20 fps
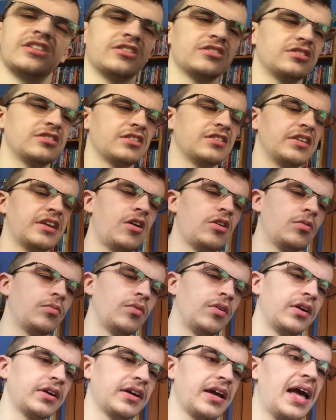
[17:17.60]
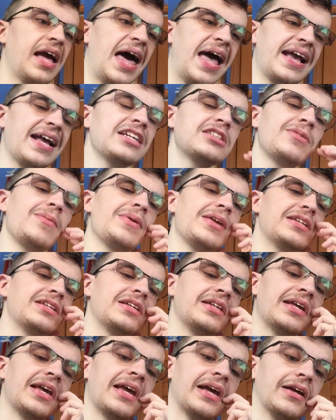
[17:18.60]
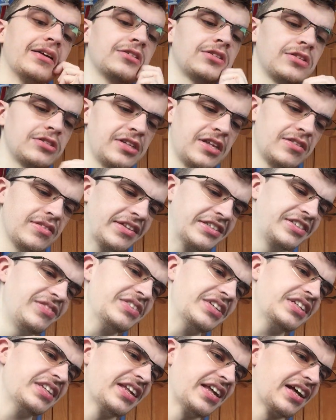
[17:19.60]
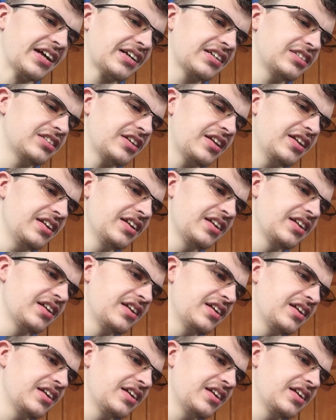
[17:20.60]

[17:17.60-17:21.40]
He just did the artwork. I guess maybe he did the ink. So let's see if he did the ink, didn't he?